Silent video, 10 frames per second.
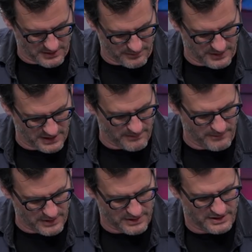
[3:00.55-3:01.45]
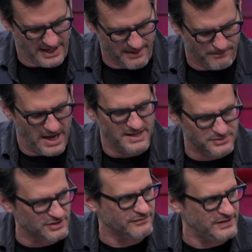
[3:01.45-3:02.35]
the the, the bottoms
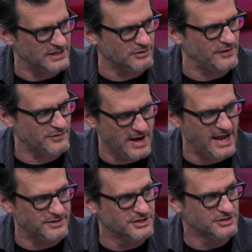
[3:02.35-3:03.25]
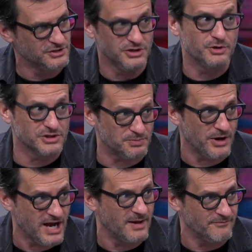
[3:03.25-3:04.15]
of your feet are on the ground, you can
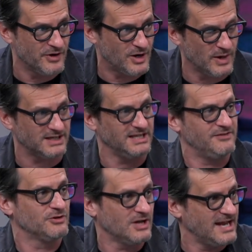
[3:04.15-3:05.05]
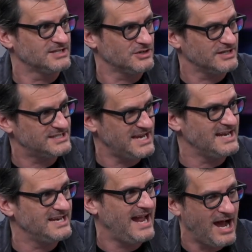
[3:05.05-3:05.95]
spring up very quickly. If your legs are
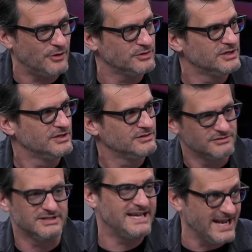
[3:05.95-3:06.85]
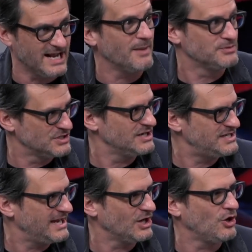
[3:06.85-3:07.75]
extended mm. out, getting up is going to
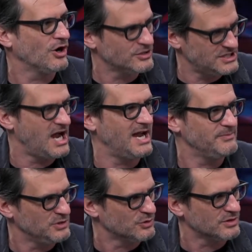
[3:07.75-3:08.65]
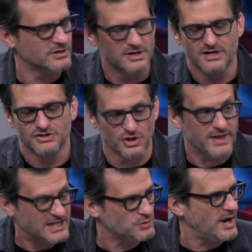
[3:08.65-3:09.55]
take a longer time. You were so
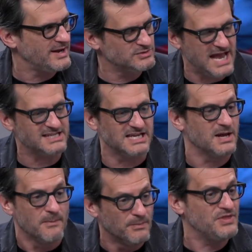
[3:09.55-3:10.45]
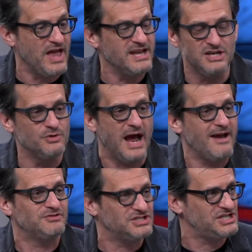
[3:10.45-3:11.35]
that's why he was asking it. But then you
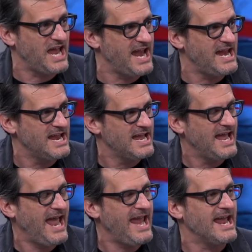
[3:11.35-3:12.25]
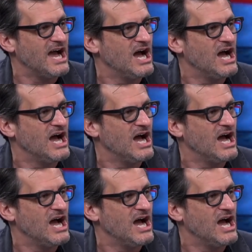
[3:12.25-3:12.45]
have to say, hey,